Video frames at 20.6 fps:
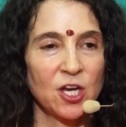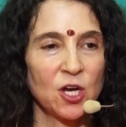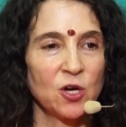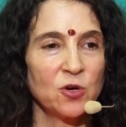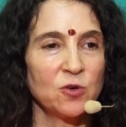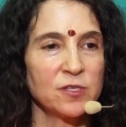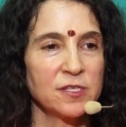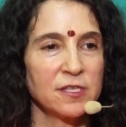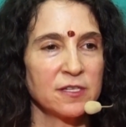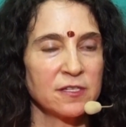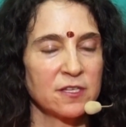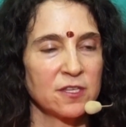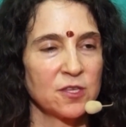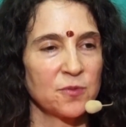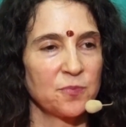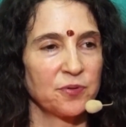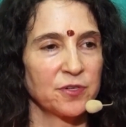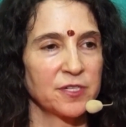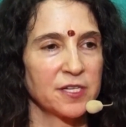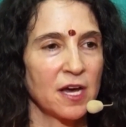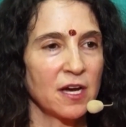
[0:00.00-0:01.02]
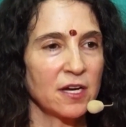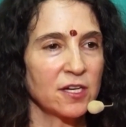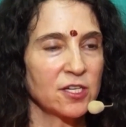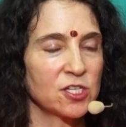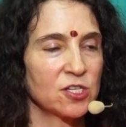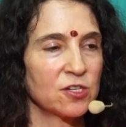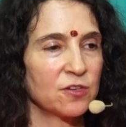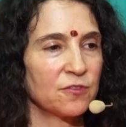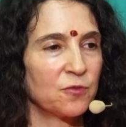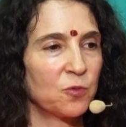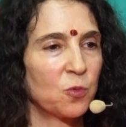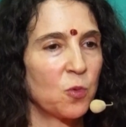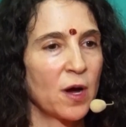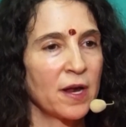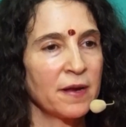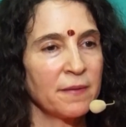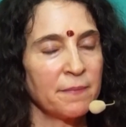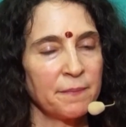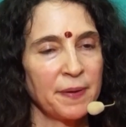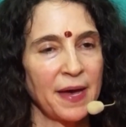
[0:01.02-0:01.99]
goes into the production of
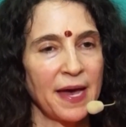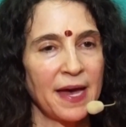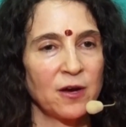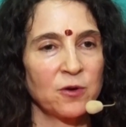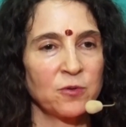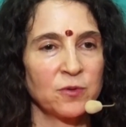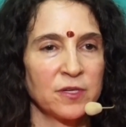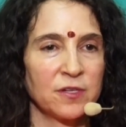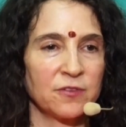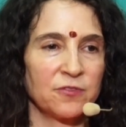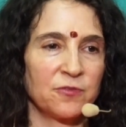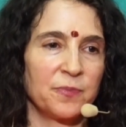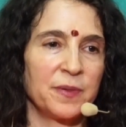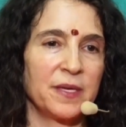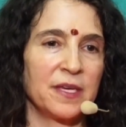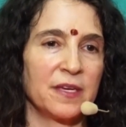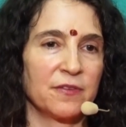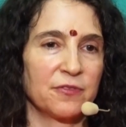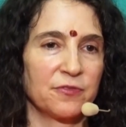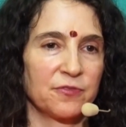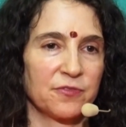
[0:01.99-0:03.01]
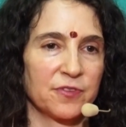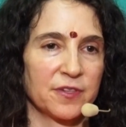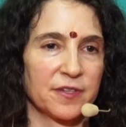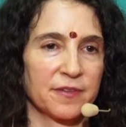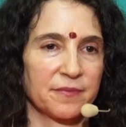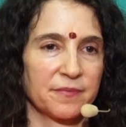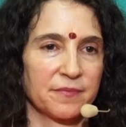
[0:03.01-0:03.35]
1 pound of beef